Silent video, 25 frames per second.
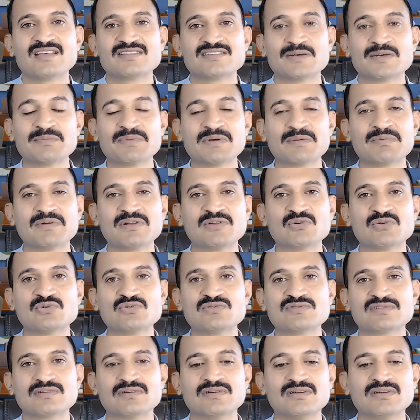Some people
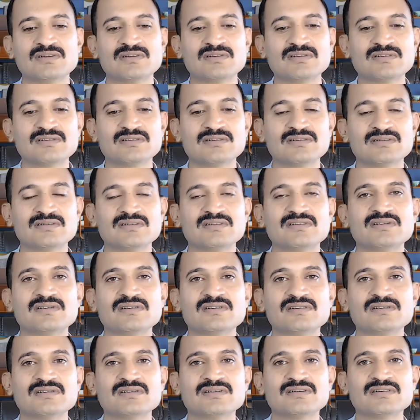use
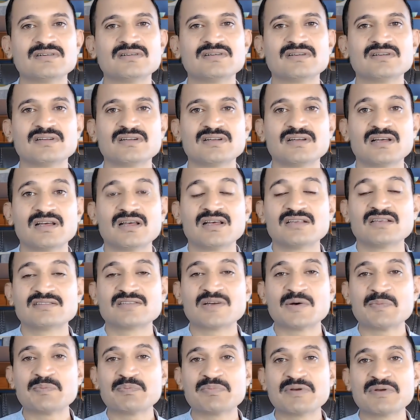some